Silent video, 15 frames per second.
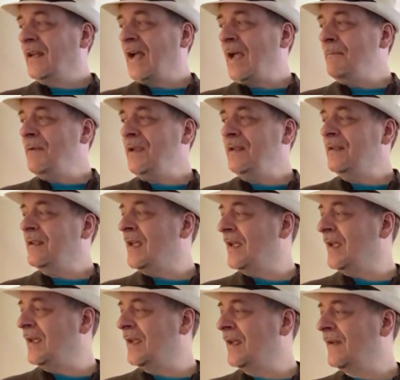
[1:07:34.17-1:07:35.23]
I mean,
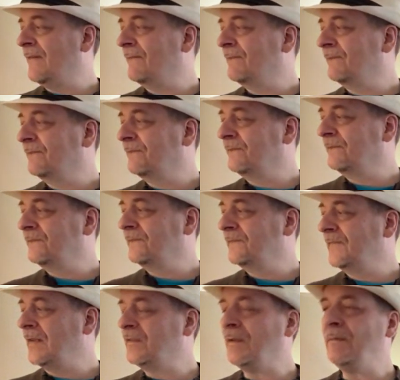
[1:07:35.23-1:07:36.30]

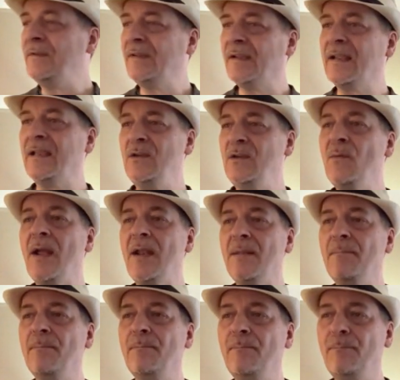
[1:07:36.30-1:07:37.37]
if someone said, "Can you write a
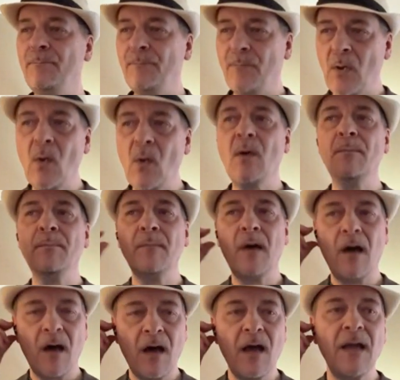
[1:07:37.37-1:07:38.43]
poem
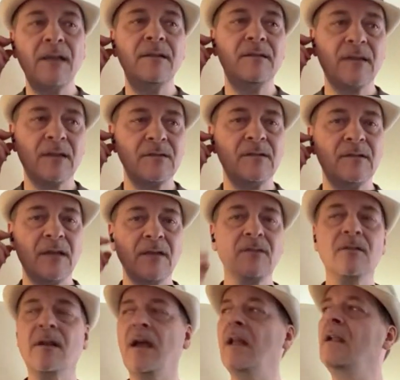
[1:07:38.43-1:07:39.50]
on such and such?"
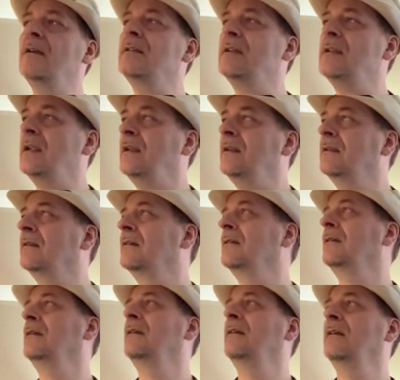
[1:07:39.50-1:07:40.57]
Okay, how long do you need?
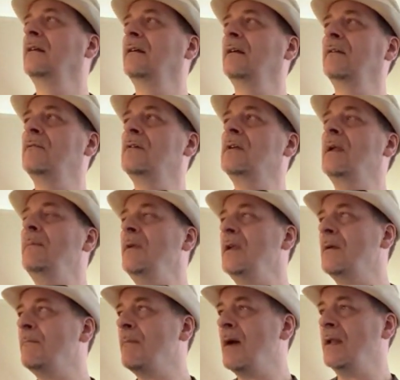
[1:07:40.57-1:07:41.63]
Well, give me a
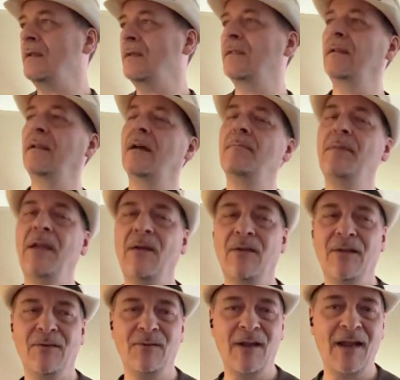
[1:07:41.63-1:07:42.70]
month, and I'll be able to
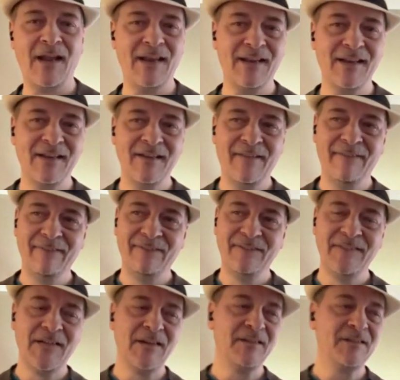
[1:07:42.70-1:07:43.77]
write it.
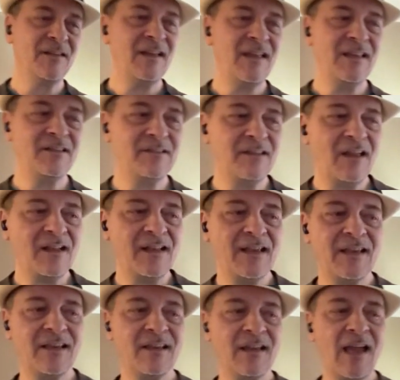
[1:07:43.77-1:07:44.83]
So it's not
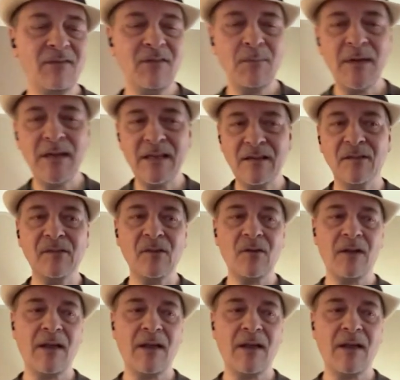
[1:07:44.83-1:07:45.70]
like I have to be in the zone.